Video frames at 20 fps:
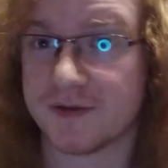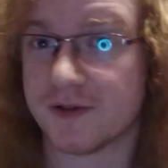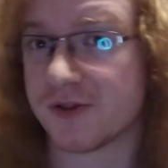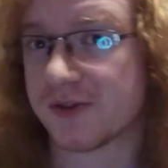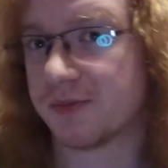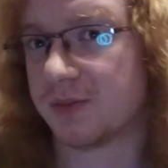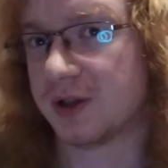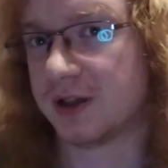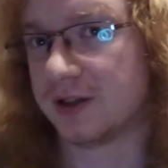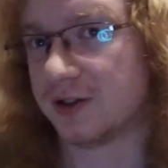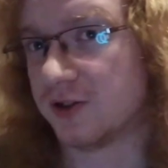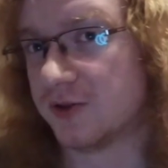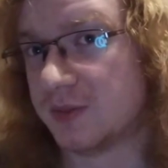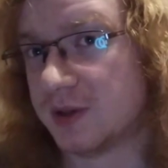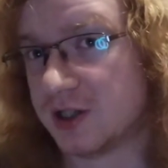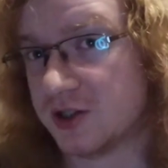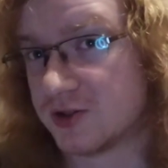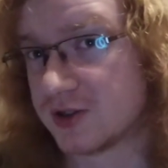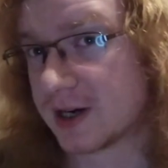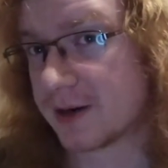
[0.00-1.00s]
I've also played a little
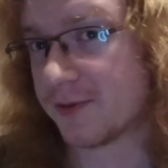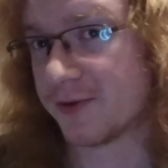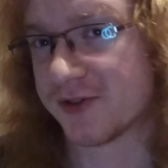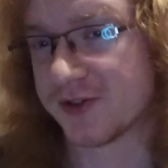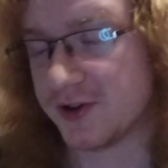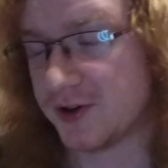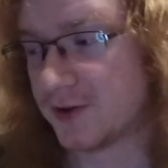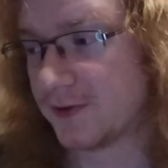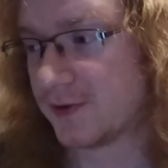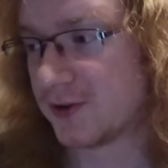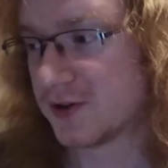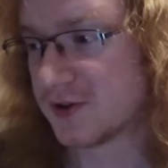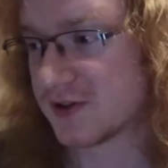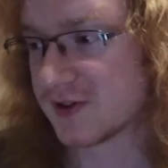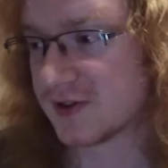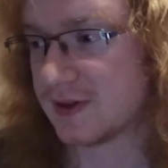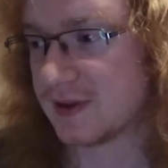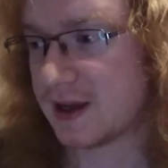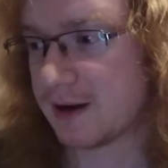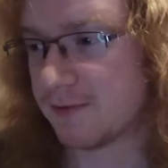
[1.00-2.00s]
bit of Dragon Ball
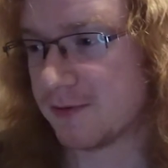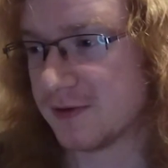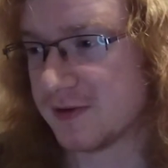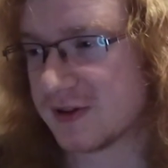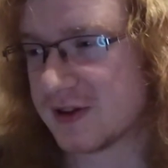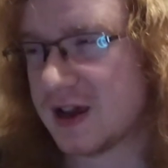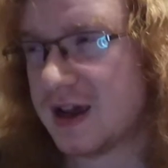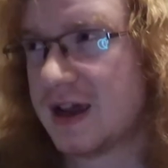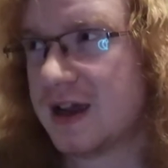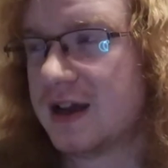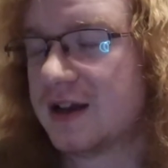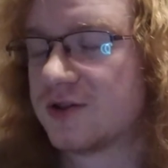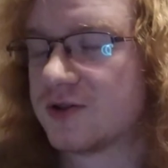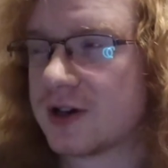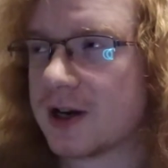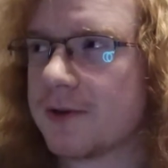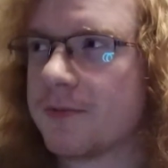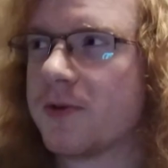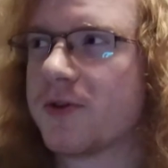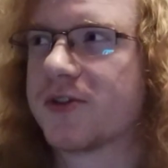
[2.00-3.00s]
Xenoverse, and that was
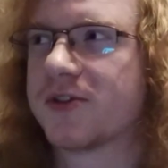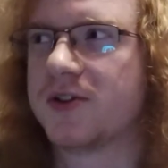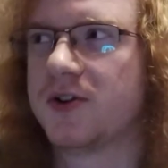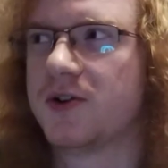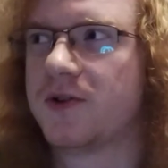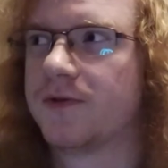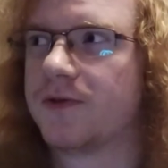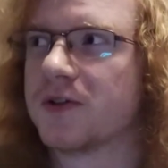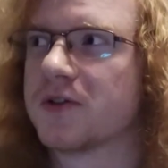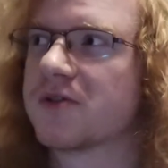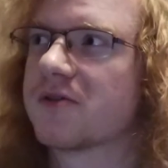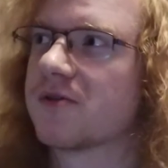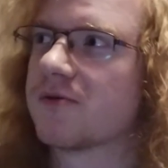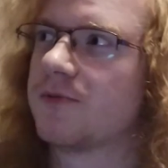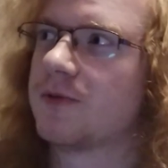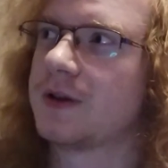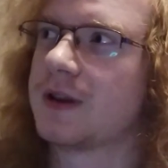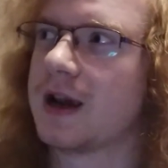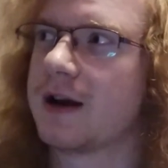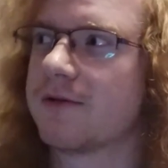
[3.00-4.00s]
Dragon Ball Xenoverse was
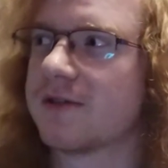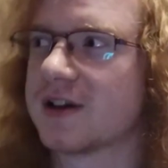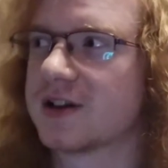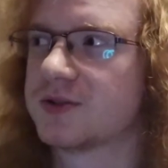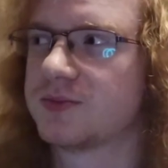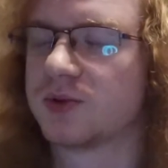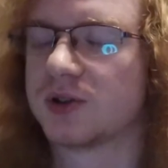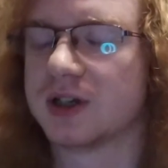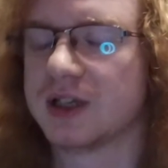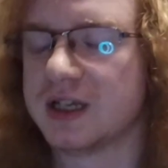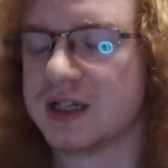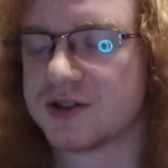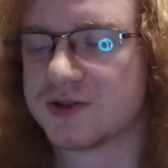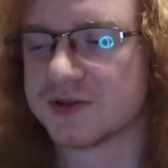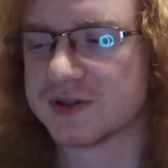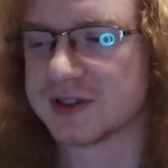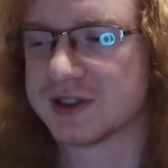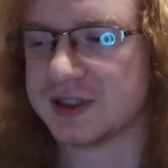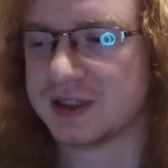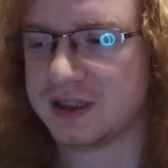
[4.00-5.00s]
one I was actually pretty
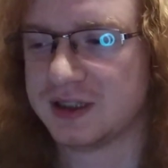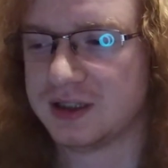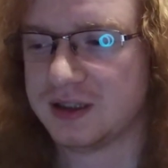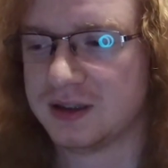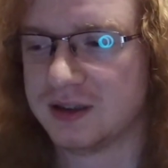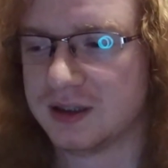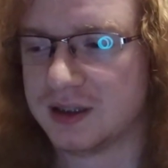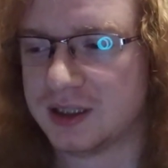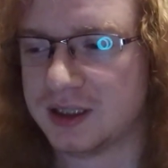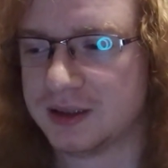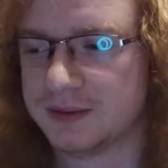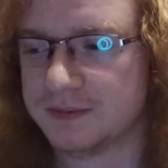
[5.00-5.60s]
interested in.